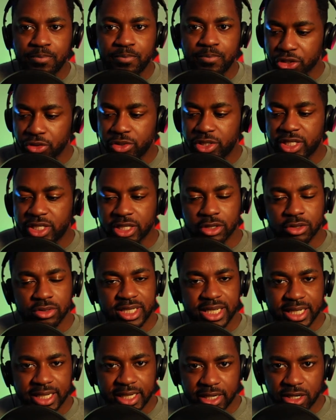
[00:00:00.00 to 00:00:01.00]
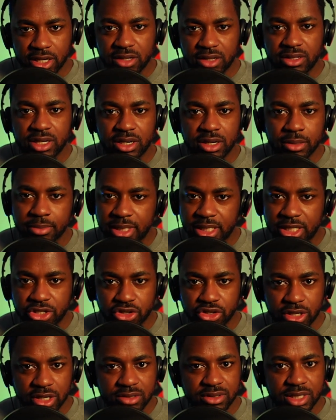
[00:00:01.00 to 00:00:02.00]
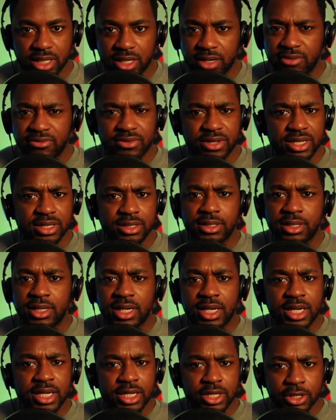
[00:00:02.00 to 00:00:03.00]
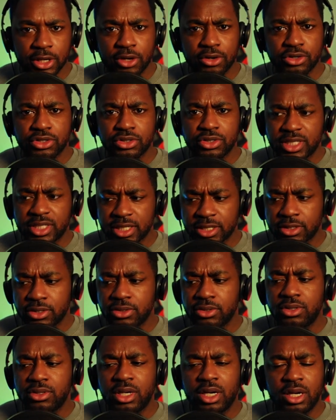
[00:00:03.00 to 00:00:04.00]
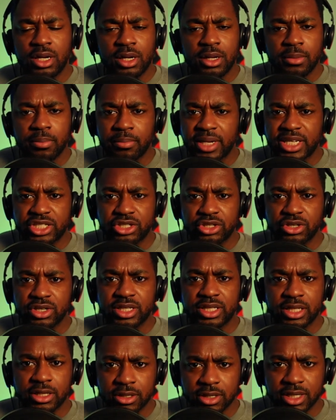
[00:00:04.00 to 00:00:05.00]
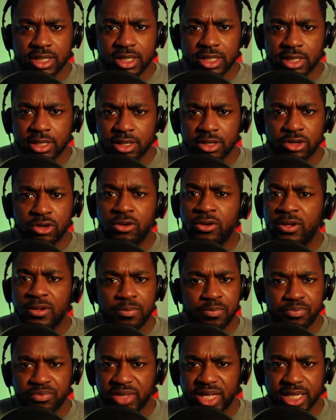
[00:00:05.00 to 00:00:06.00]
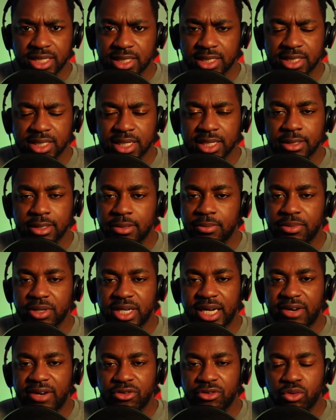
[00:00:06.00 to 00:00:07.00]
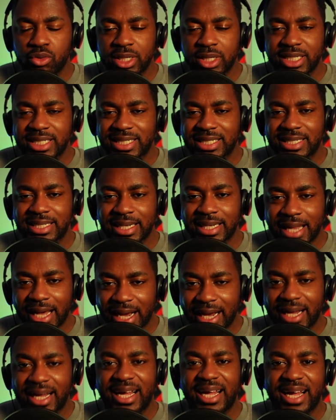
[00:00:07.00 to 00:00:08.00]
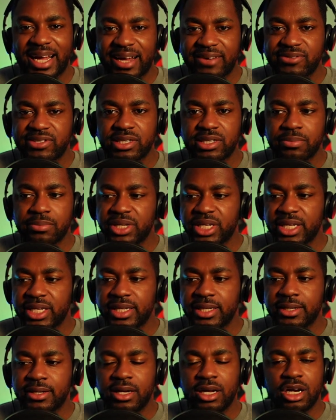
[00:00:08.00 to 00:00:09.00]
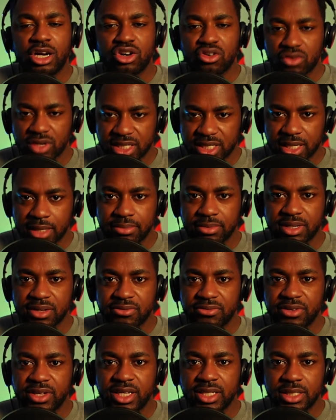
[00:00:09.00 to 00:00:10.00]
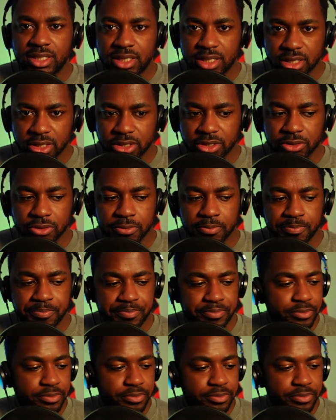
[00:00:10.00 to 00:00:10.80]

You still take care of their administrative stuff and you know, you still make sure that they're good to go as a sailor, but everyone does not have to be receptive to you.